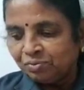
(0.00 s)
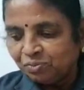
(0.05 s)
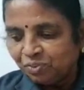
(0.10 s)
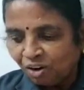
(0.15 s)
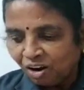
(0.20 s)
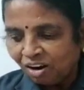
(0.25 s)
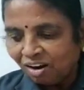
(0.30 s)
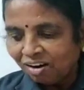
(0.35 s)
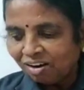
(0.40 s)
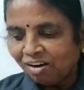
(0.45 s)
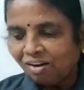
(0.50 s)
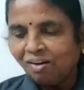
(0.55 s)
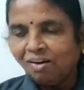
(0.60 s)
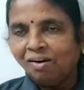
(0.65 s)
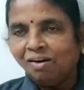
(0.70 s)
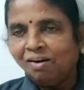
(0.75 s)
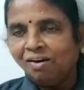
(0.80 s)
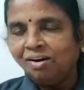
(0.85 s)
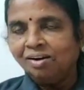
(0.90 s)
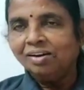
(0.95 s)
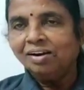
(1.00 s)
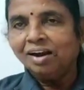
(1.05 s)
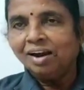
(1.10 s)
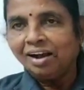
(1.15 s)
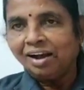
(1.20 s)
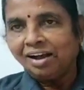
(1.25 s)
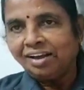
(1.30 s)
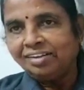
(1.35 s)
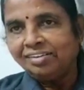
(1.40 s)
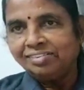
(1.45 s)
fall on
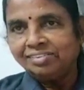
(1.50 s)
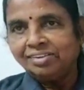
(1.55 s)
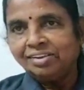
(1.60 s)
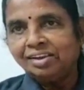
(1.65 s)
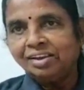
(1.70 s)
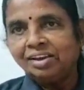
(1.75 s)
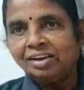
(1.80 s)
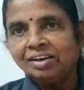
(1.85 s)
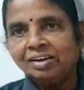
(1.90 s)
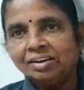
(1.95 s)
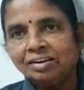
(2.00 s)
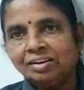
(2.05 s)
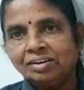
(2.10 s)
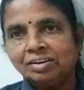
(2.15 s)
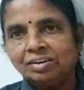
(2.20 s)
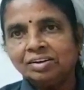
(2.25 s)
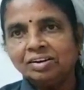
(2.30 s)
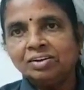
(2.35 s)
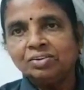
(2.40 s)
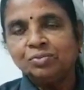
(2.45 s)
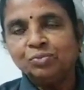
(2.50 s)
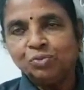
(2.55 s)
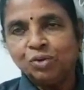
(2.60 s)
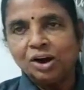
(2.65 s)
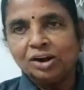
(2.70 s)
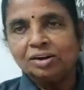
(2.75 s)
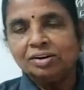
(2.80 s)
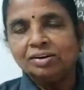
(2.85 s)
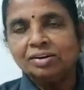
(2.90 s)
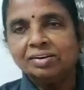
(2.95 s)

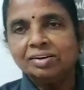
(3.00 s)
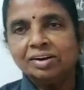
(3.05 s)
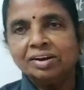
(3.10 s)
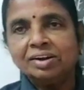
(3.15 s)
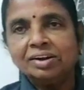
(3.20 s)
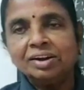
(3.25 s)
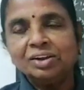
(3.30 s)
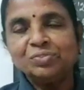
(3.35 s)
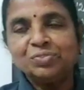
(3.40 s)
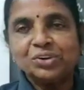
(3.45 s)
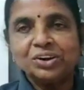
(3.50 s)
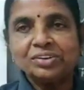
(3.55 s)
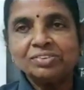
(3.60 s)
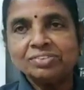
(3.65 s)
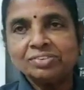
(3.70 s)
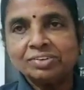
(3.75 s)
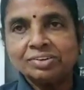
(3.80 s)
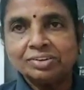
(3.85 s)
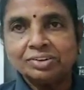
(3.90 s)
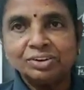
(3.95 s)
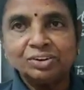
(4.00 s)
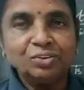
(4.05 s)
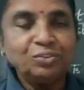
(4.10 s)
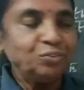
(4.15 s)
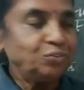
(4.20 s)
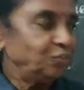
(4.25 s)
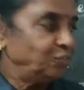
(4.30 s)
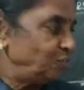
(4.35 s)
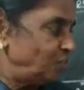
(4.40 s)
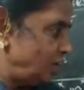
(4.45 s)
IC1 indifference
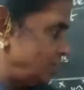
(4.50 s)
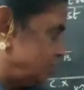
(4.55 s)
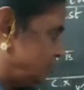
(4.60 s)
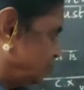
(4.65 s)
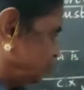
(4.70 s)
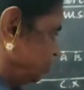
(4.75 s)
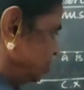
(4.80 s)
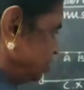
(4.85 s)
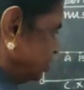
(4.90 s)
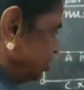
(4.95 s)
curve 1.